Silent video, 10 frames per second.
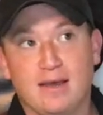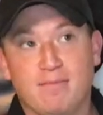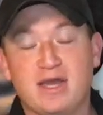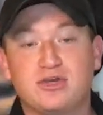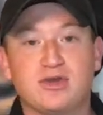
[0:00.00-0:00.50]

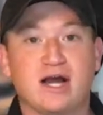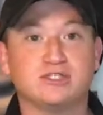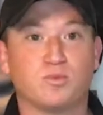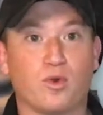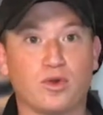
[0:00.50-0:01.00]
make you
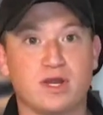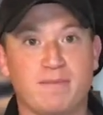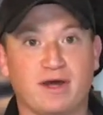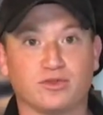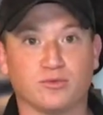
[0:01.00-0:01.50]
guys worry
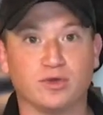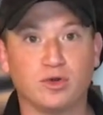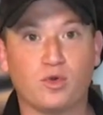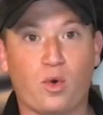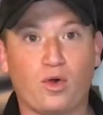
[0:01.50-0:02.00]
about the
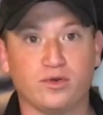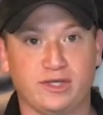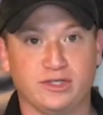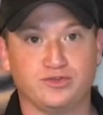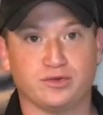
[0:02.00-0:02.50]
real
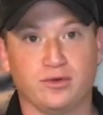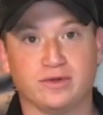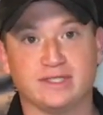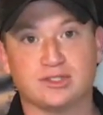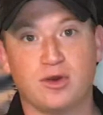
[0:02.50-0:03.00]
quality control
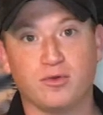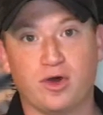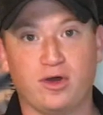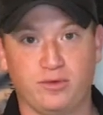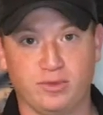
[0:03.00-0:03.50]
that's going
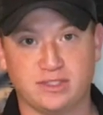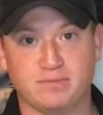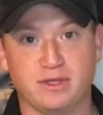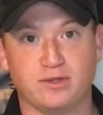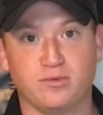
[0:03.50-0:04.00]
on with
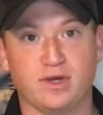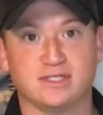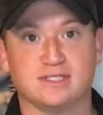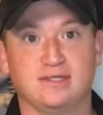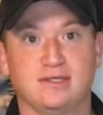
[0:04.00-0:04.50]
Smith &
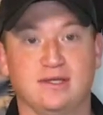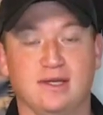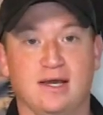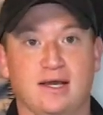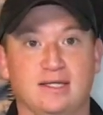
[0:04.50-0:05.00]
Wesson?
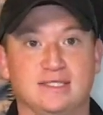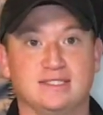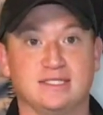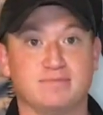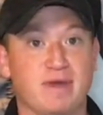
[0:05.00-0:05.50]
Does
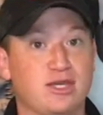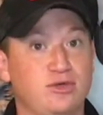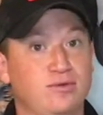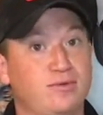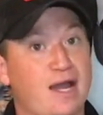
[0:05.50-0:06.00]
this make
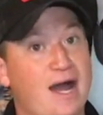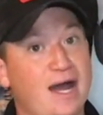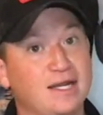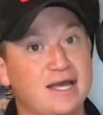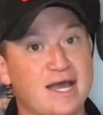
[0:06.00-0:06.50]
you
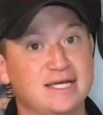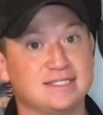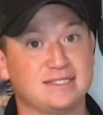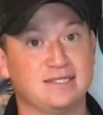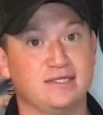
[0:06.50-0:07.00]
kind of
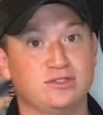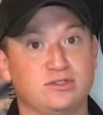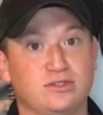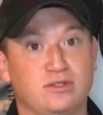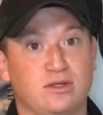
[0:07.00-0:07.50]
hesitant
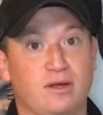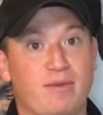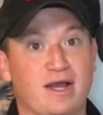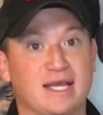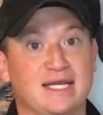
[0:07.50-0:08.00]

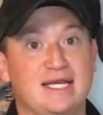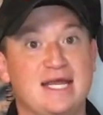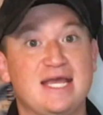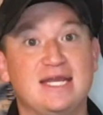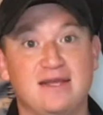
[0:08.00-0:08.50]
about getting
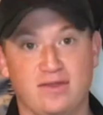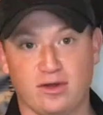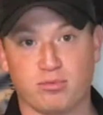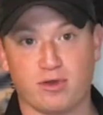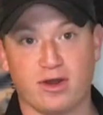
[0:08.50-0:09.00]
any of
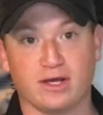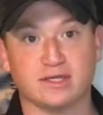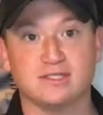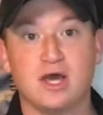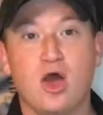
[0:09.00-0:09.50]
their
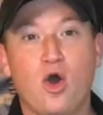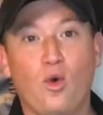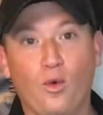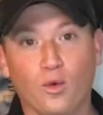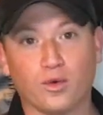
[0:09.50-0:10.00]
products?
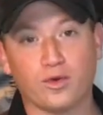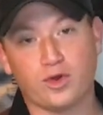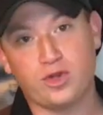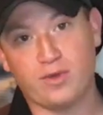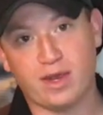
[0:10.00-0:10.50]
Or
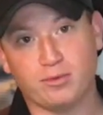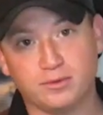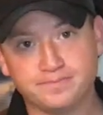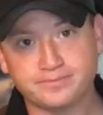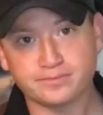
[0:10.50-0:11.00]
are you
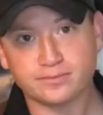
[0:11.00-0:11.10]
able